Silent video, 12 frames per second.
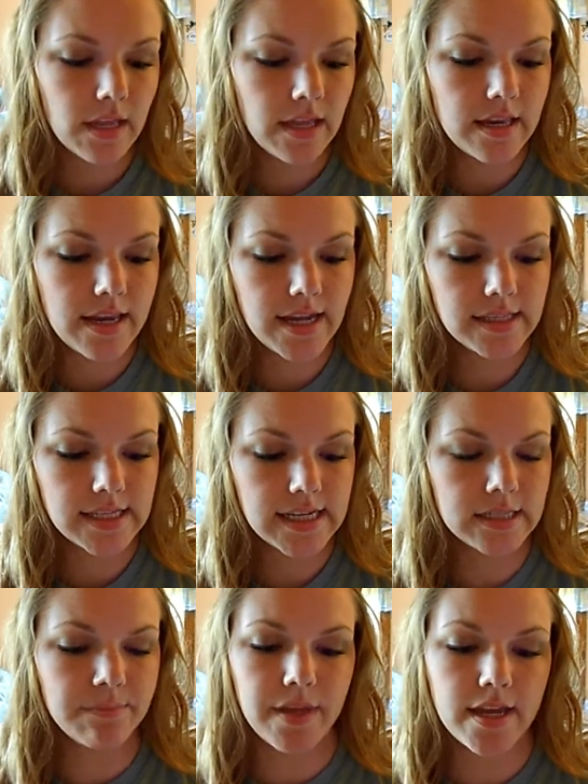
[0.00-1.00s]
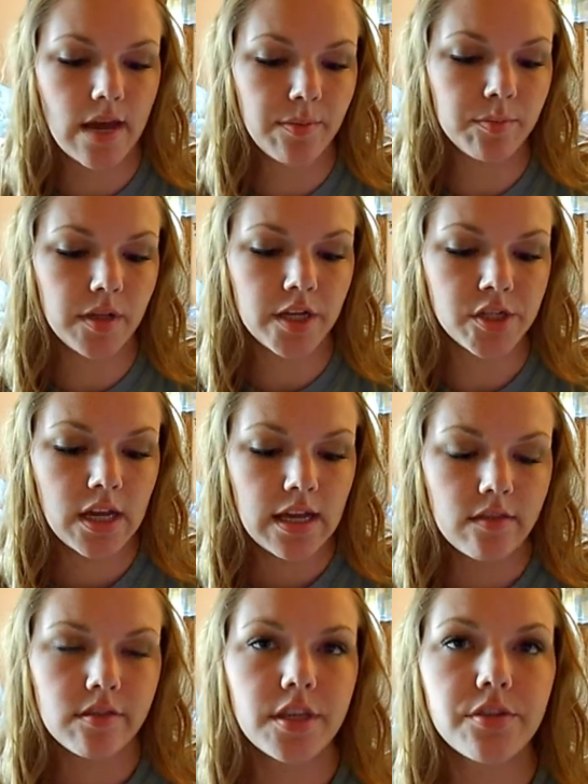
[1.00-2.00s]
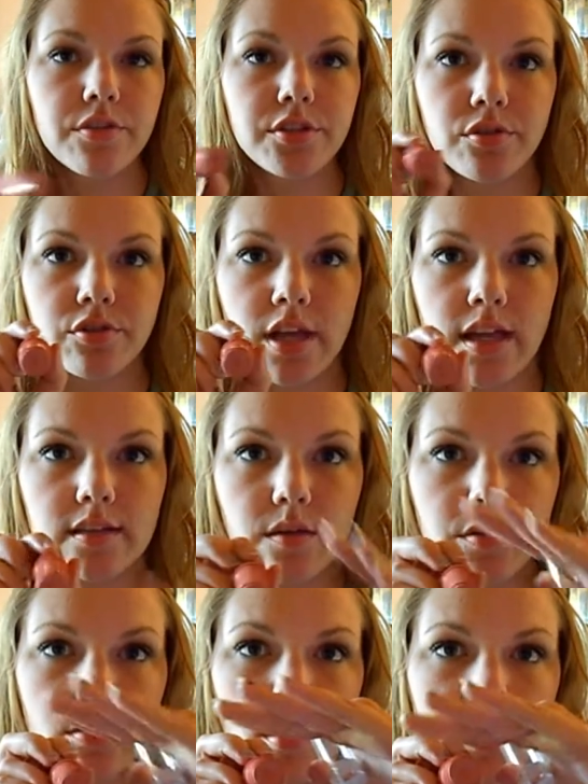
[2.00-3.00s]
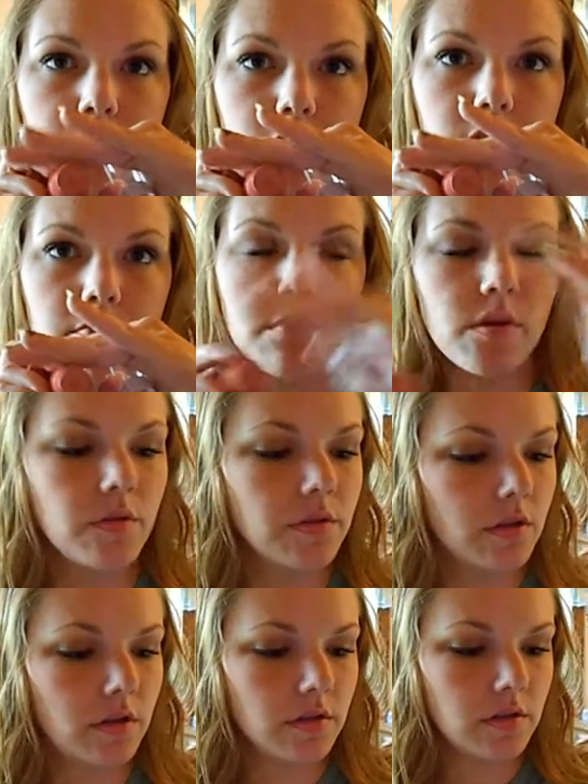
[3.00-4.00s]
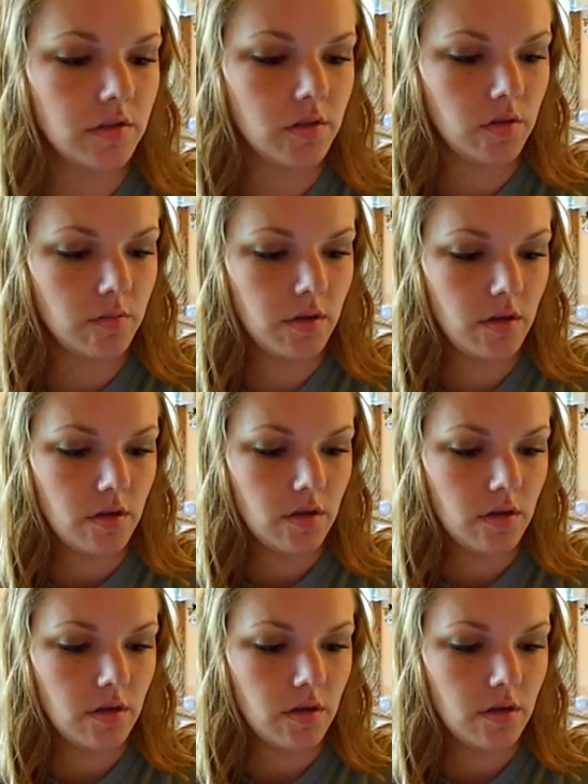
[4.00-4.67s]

And next is Big Apple Blush. These are the two shades that were talked about the most on YouTube,